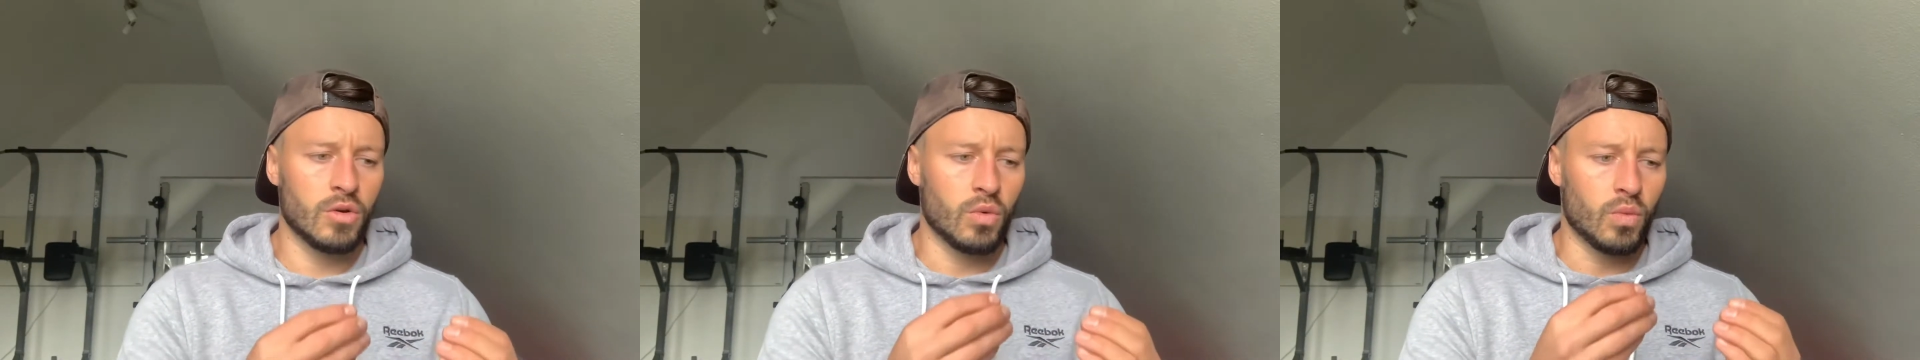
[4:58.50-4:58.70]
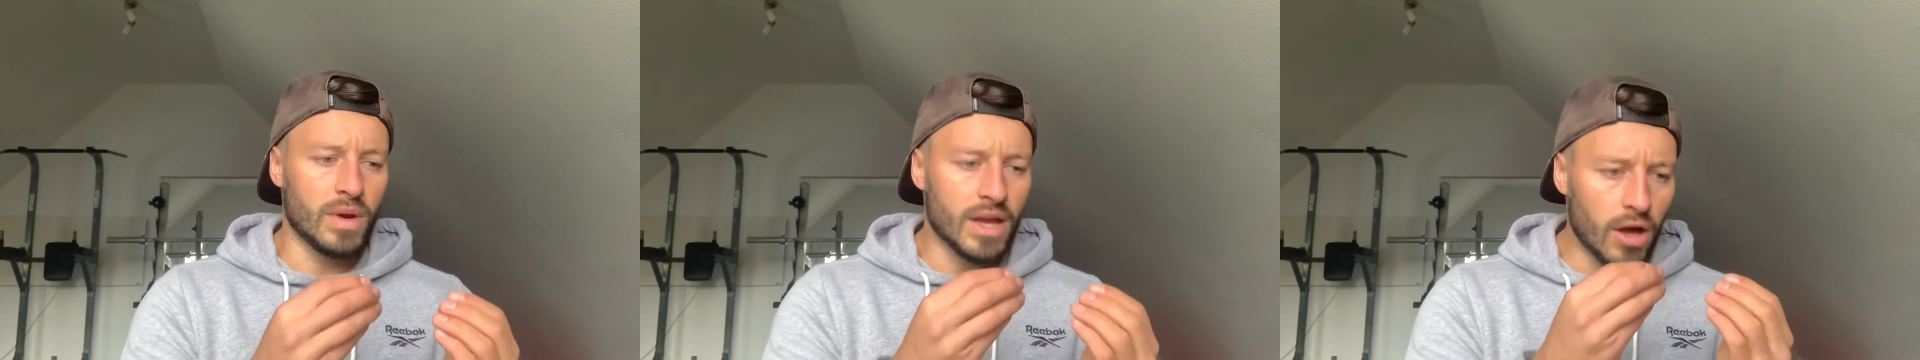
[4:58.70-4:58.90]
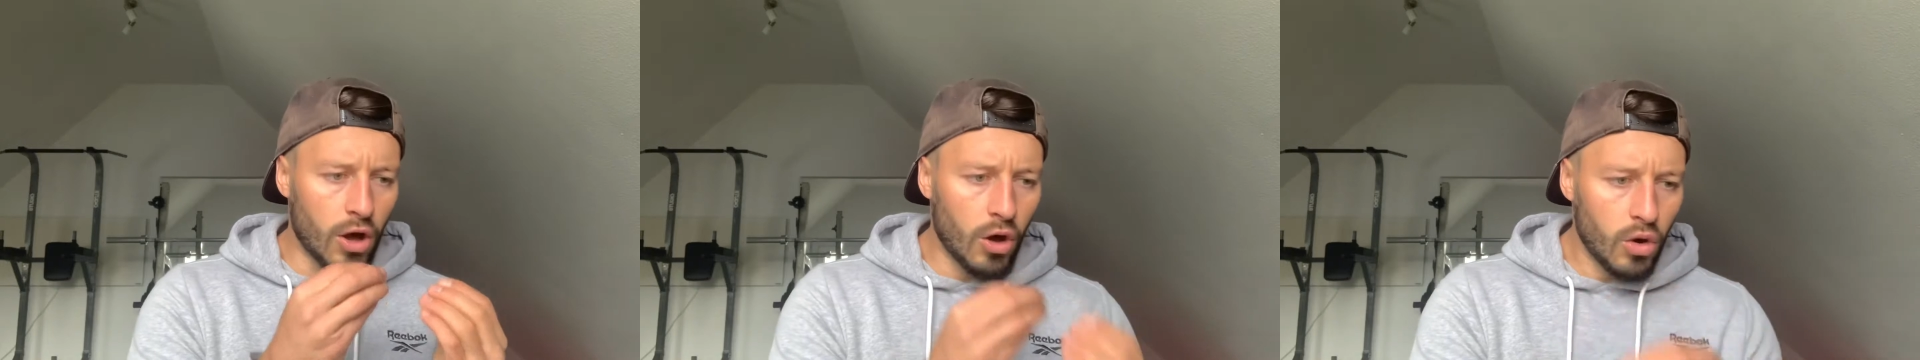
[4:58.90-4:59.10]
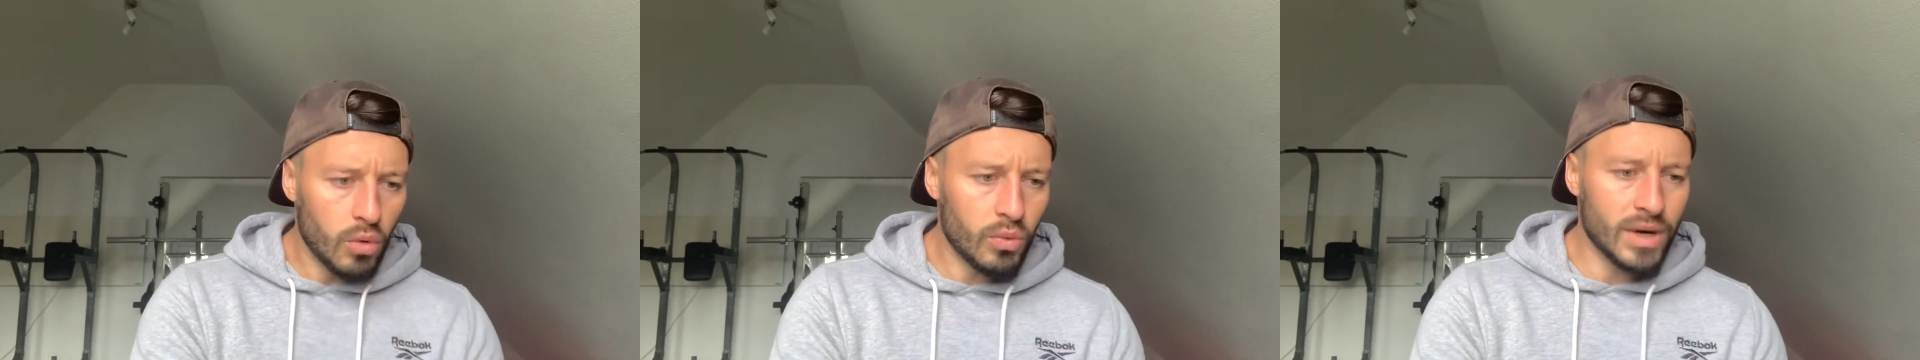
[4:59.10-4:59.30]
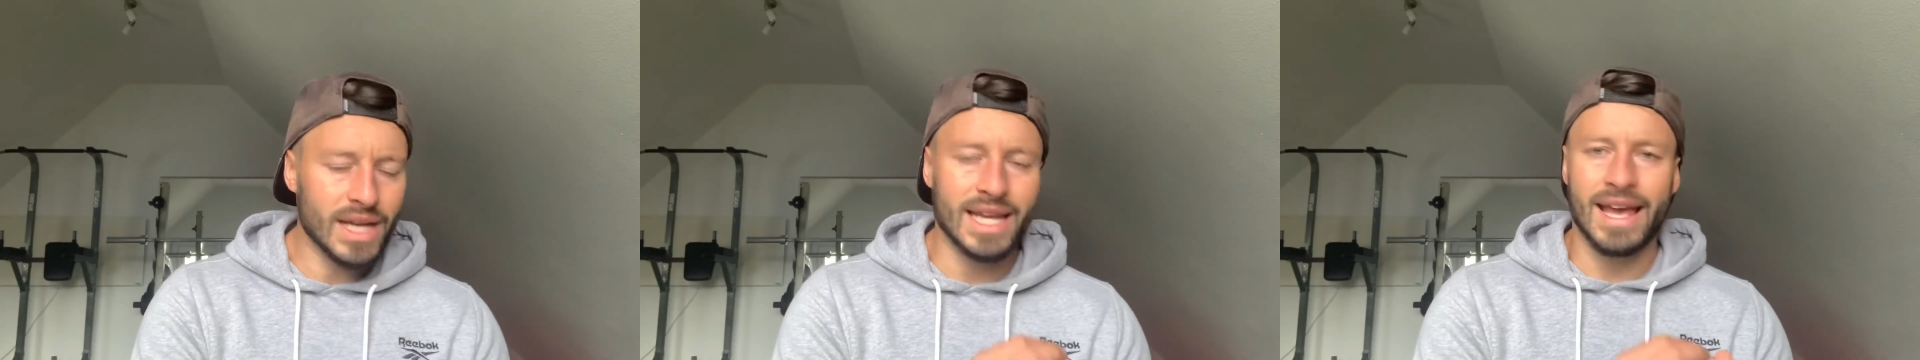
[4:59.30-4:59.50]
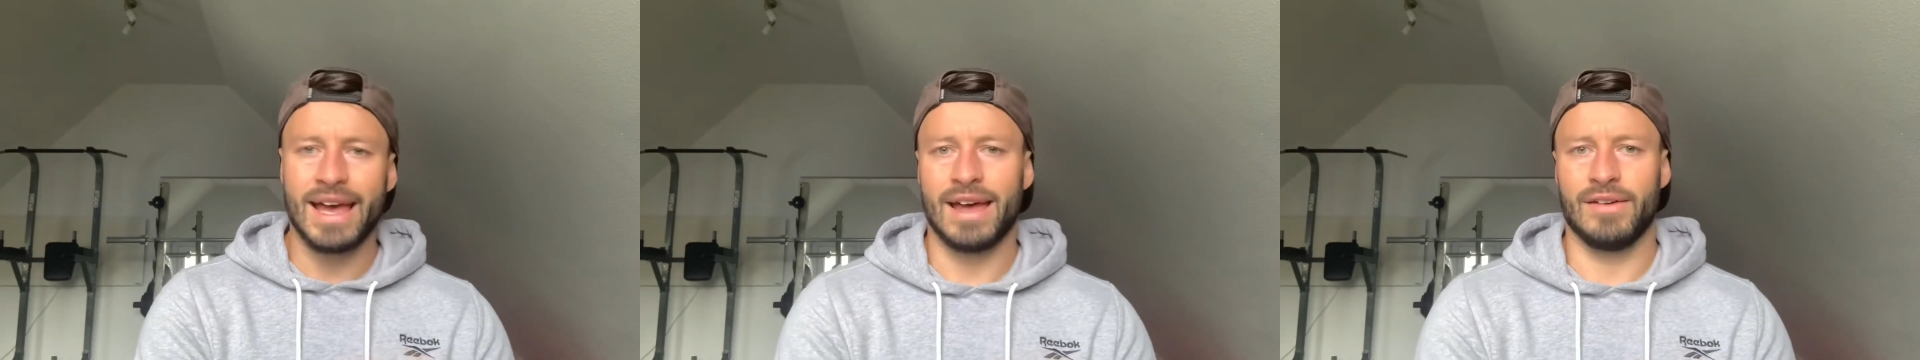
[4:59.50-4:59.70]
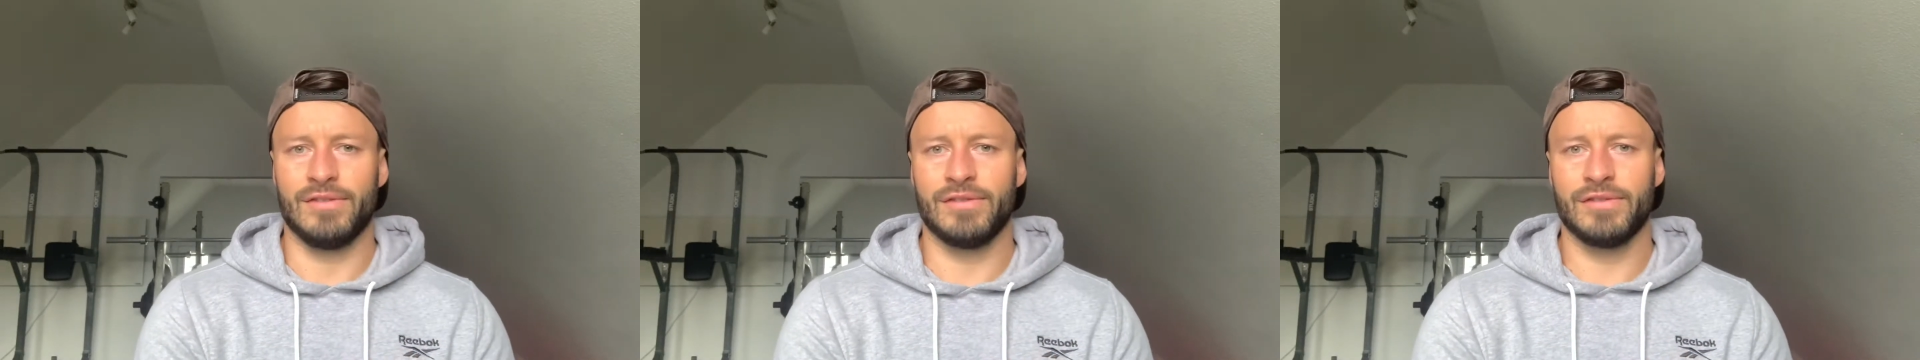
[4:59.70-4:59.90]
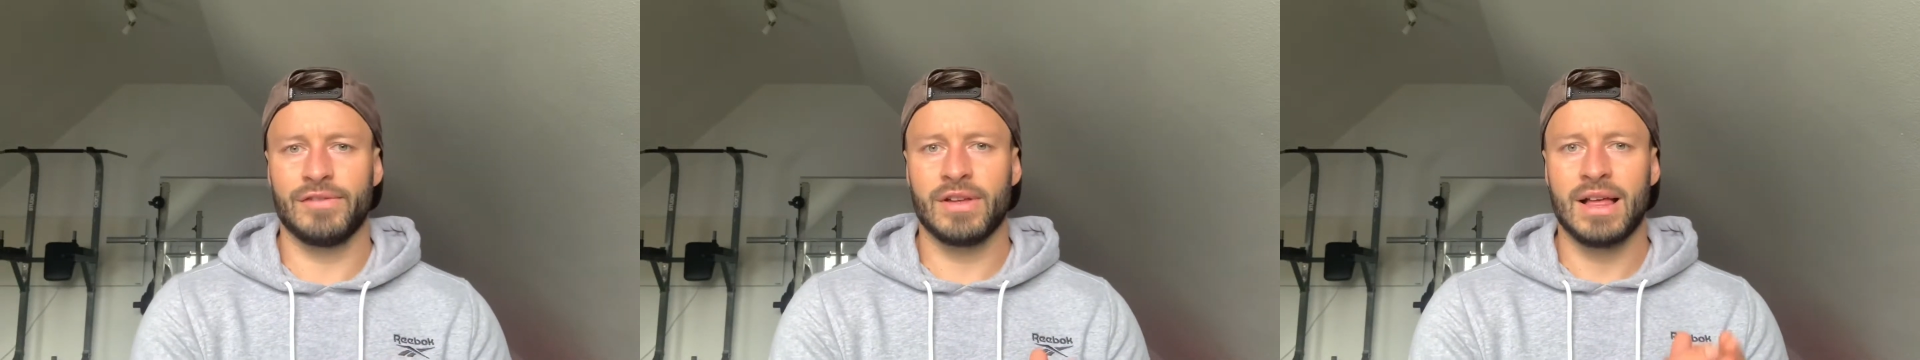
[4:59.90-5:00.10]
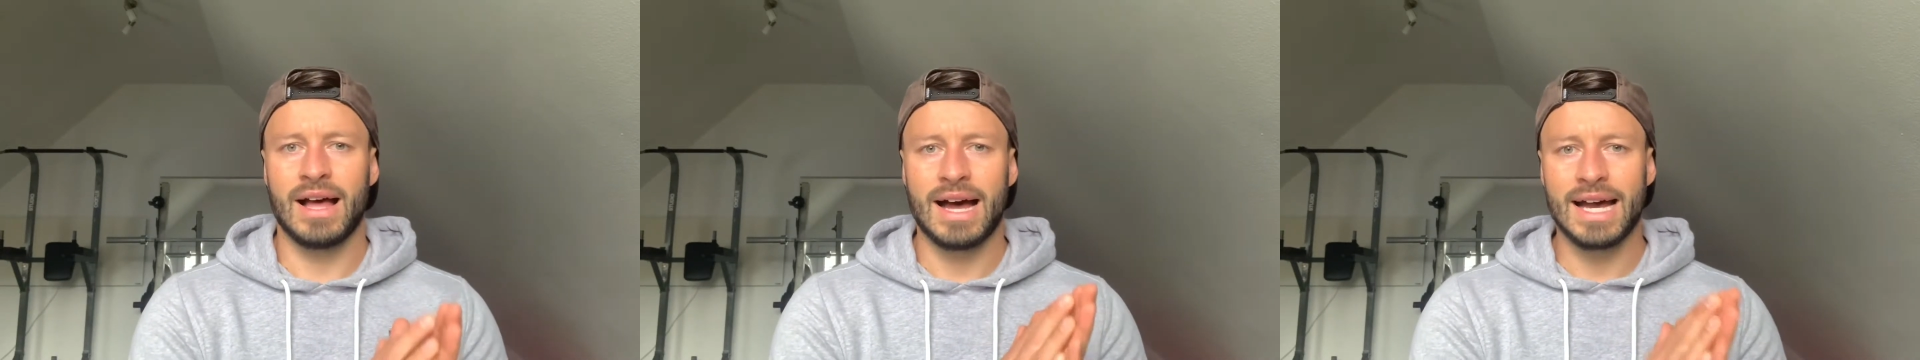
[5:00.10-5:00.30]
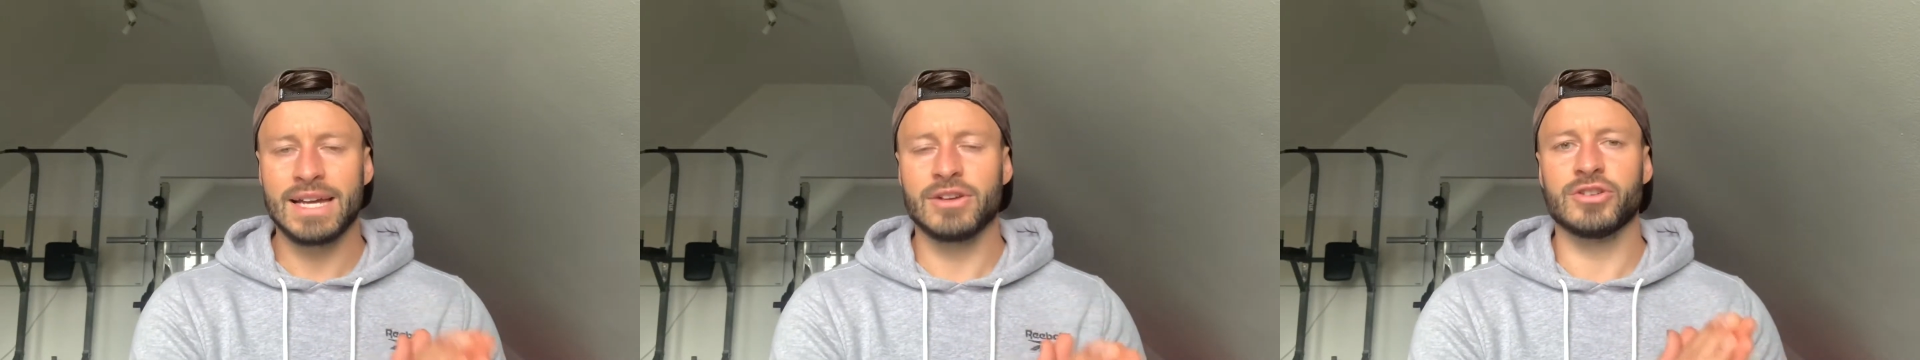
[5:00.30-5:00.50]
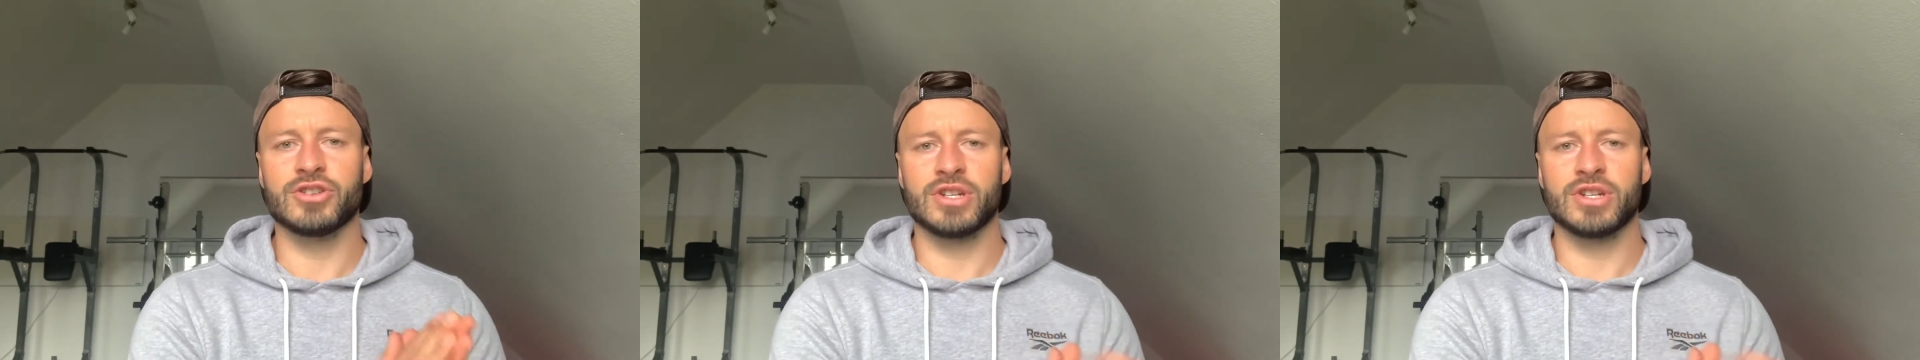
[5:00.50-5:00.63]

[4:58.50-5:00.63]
we already have higher